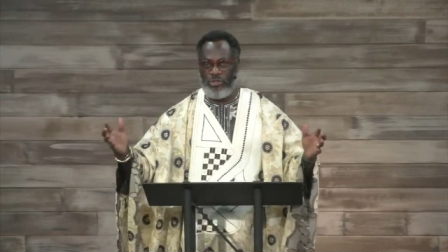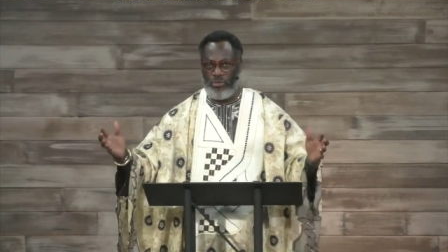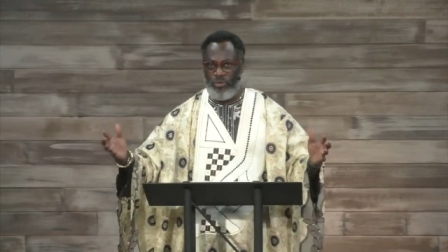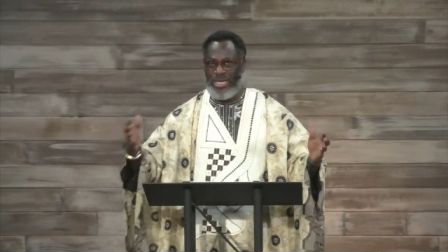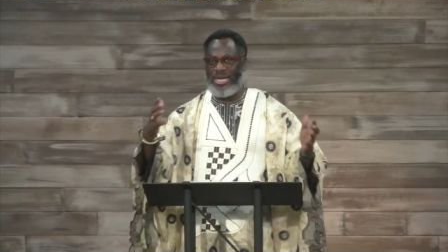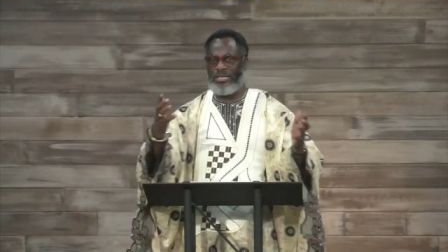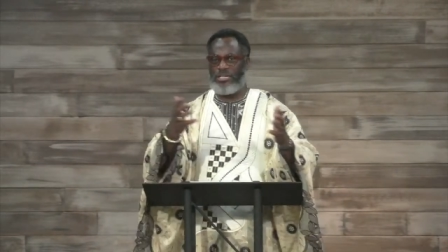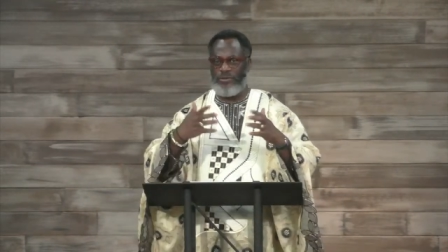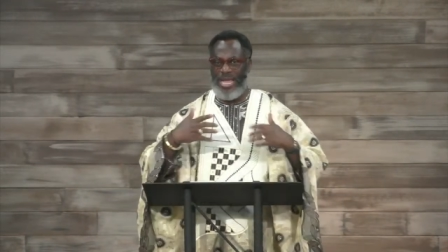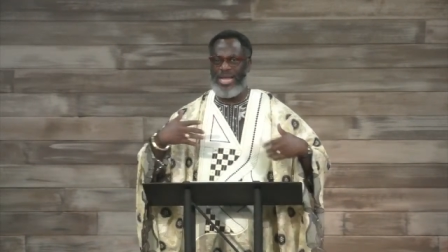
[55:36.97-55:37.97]
we can
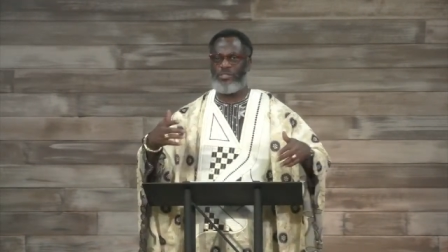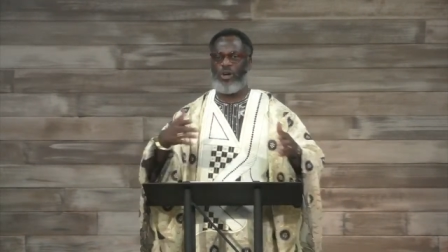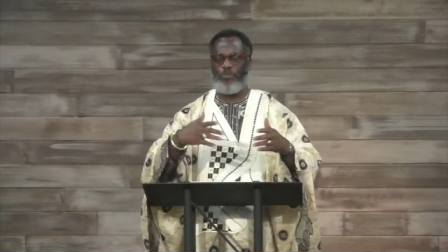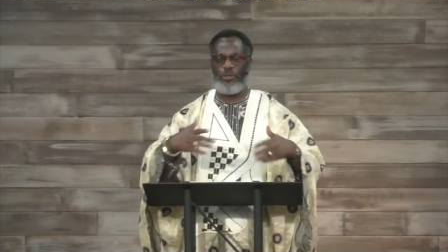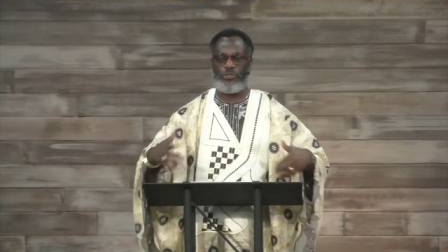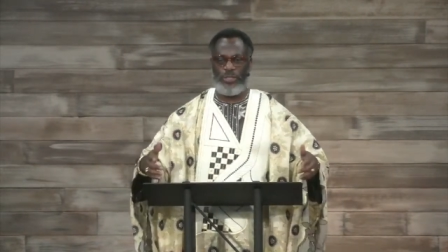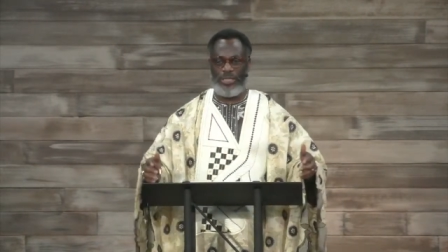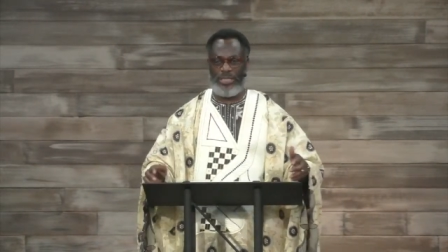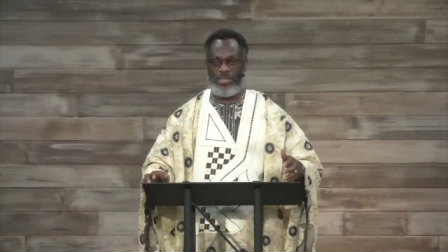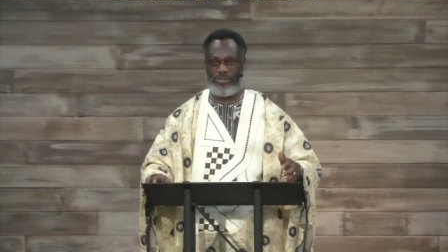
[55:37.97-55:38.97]
create
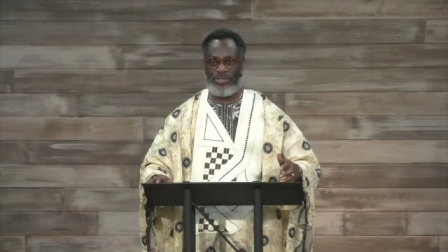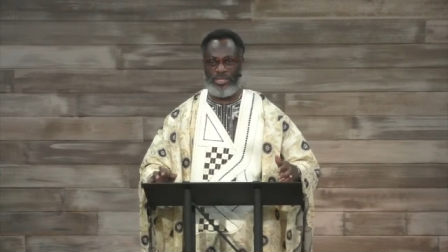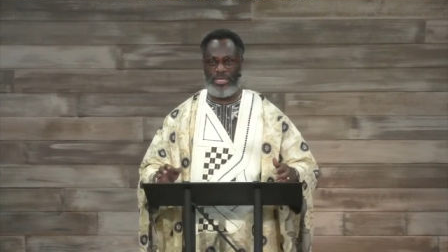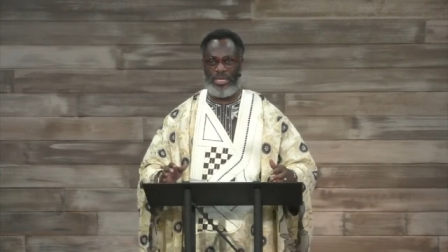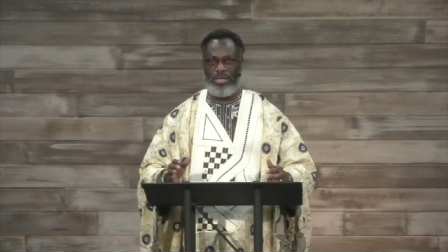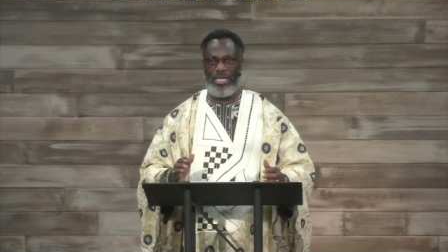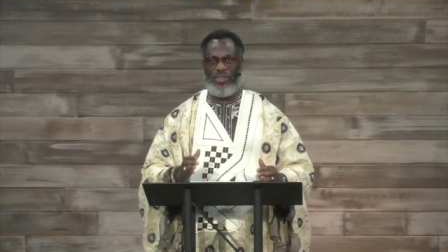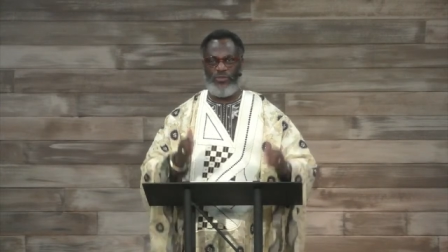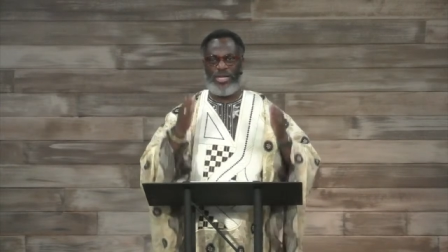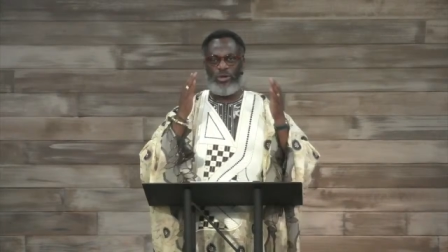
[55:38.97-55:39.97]
opportunities
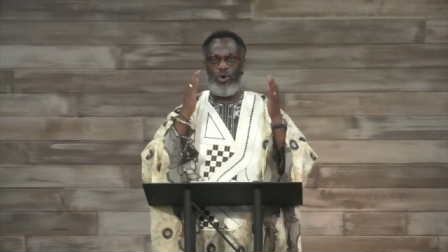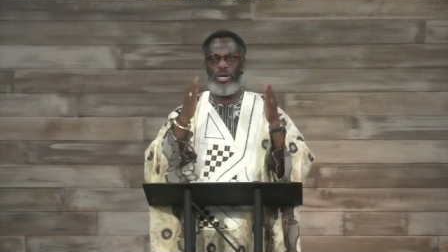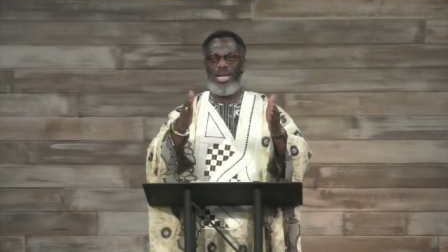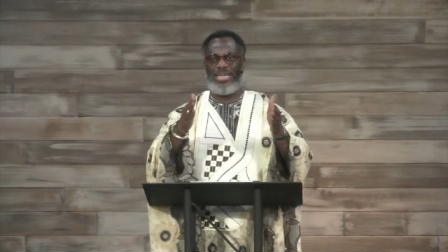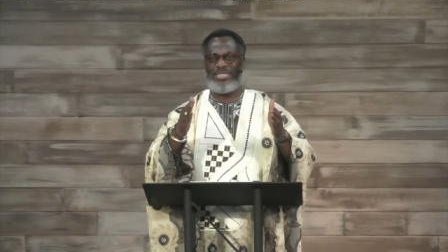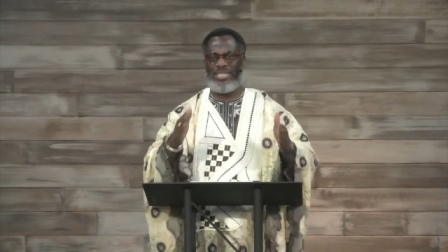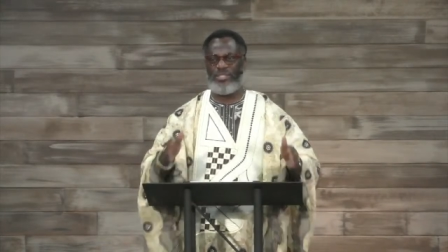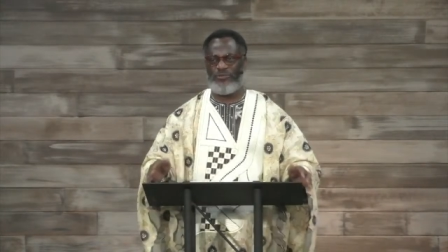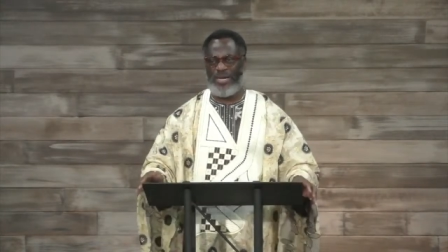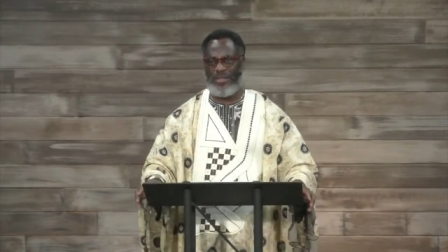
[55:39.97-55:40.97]
if you can only
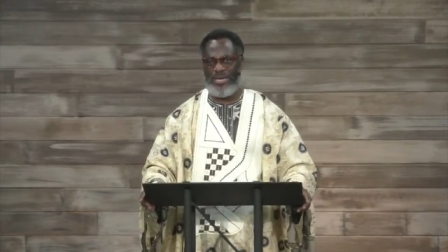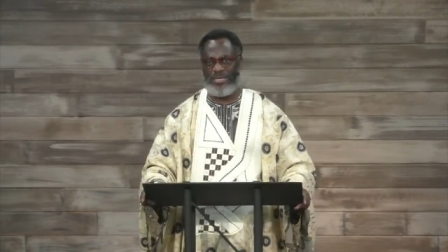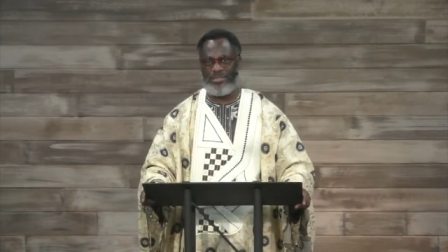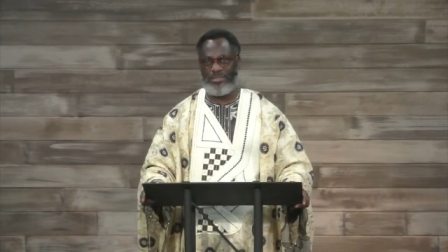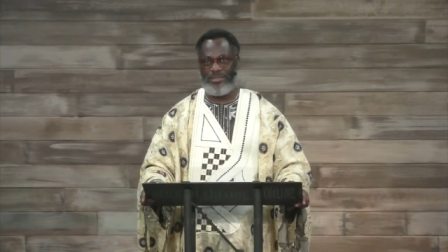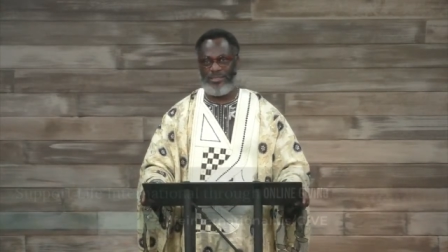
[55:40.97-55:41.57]
identify that.